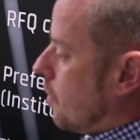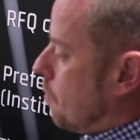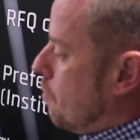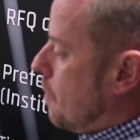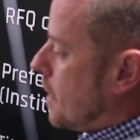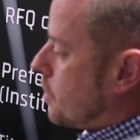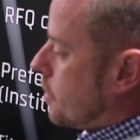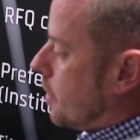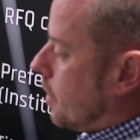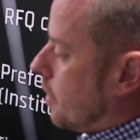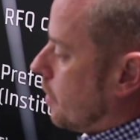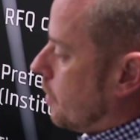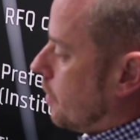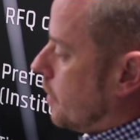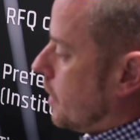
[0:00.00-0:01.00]
that
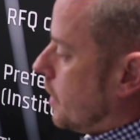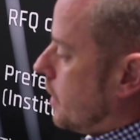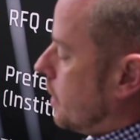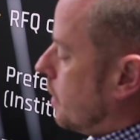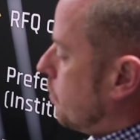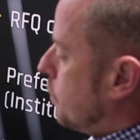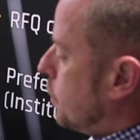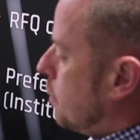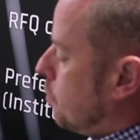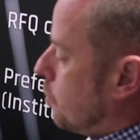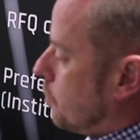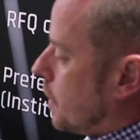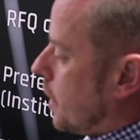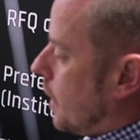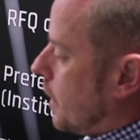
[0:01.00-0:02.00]
measure the
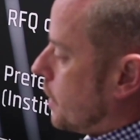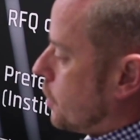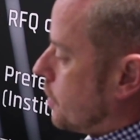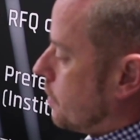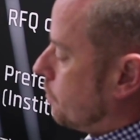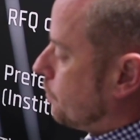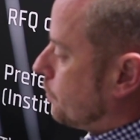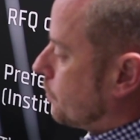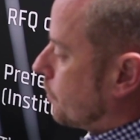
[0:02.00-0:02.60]
pupil dilation.